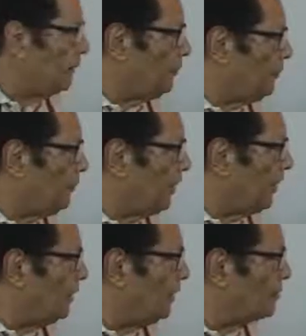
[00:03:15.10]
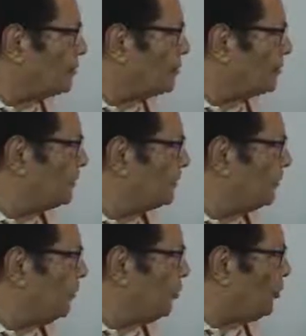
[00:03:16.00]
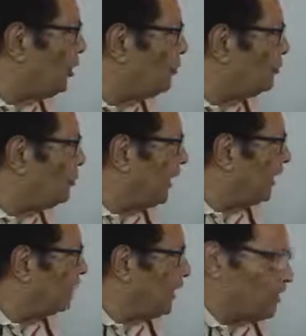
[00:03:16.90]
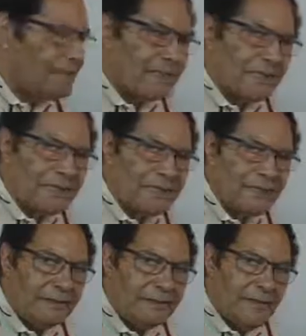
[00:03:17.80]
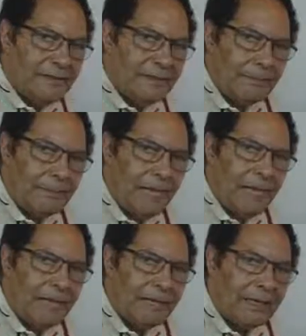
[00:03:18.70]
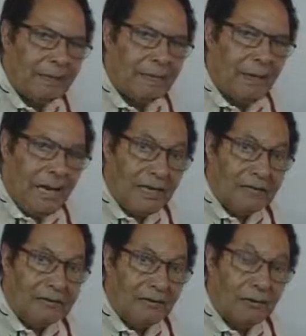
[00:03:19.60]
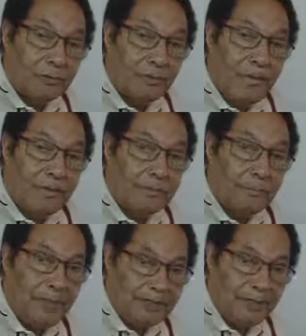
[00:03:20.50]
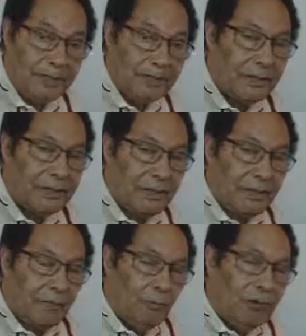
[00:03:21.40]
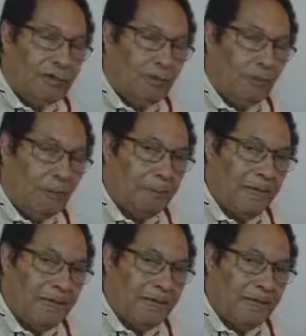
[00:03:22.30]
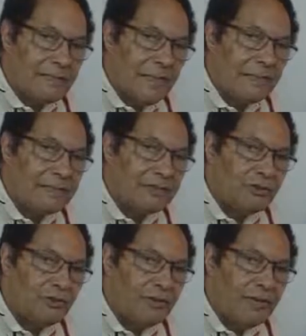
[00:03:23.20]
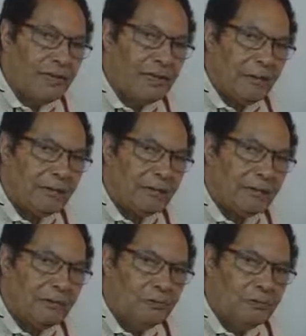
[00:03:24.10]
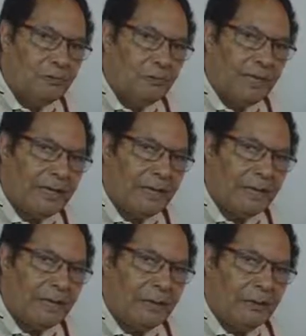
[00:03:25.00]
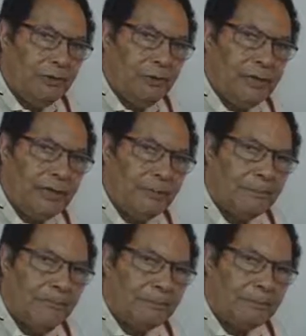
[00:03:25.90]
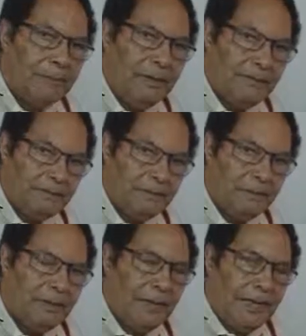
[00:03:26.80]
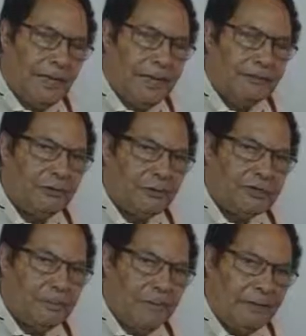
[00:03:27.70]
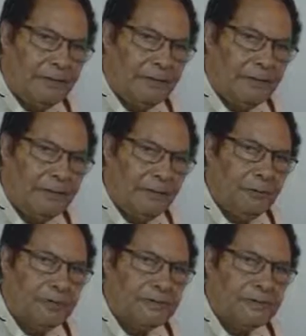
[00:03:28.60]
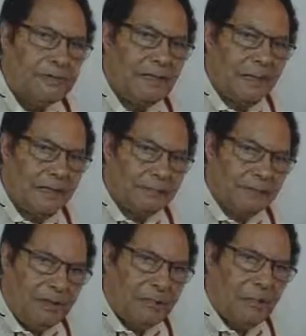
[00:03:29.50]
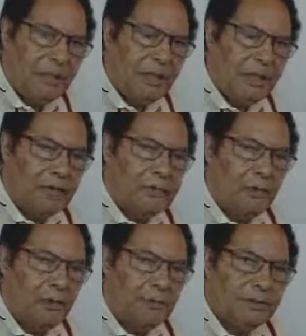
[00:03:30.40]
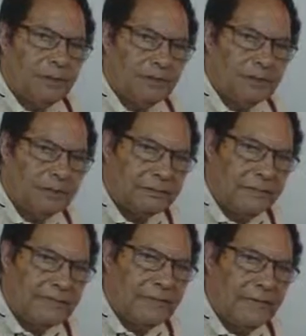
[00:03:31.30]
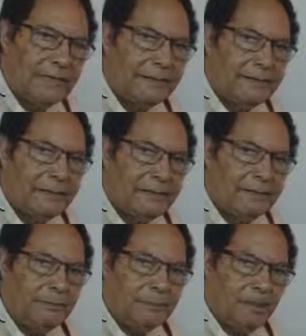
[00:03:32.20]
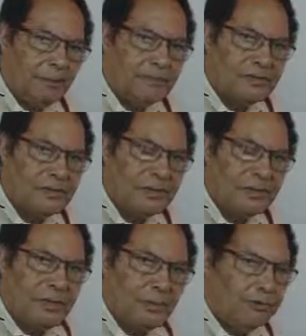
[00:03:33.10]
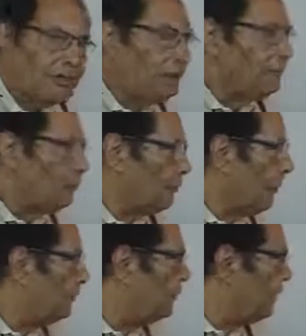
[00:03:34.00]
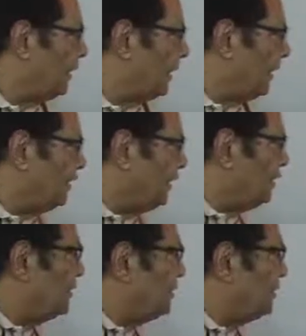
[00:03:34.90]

people really was looking to the head box, as I said, as a black box or black magic. Once you apply science, you break up the rules, you break up that myth, and you explain the theories, and people can absorb it and understand it, and it becomes a routine for them. And here